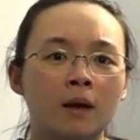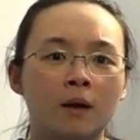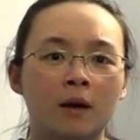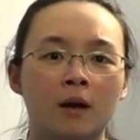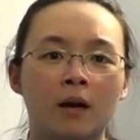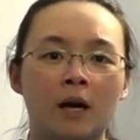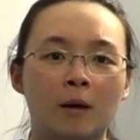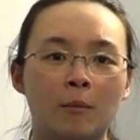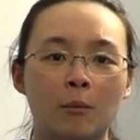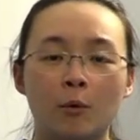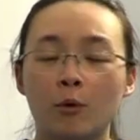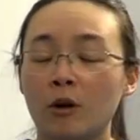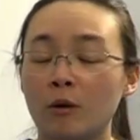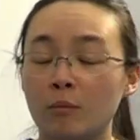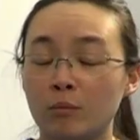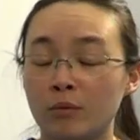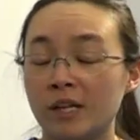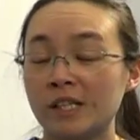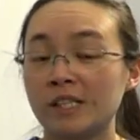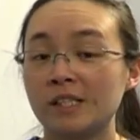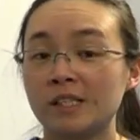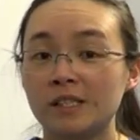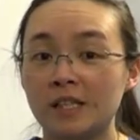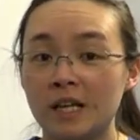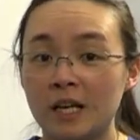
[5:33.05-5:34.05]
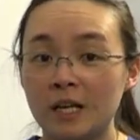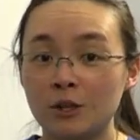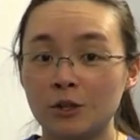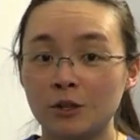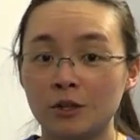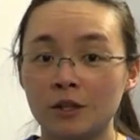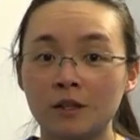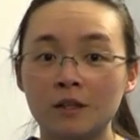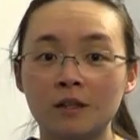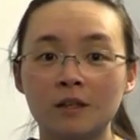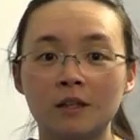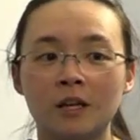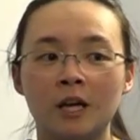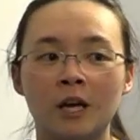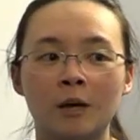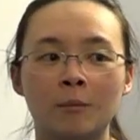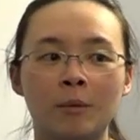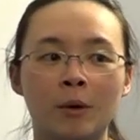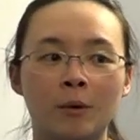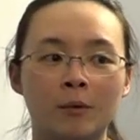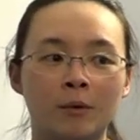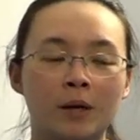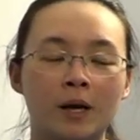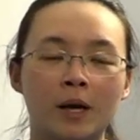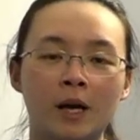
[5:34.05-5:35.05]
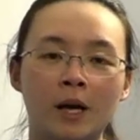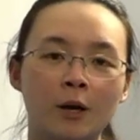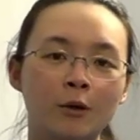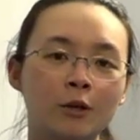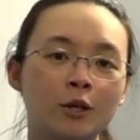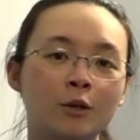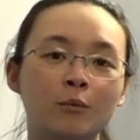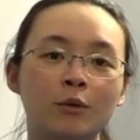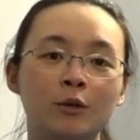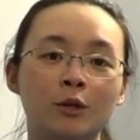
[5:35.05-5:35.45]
or a presentation about how you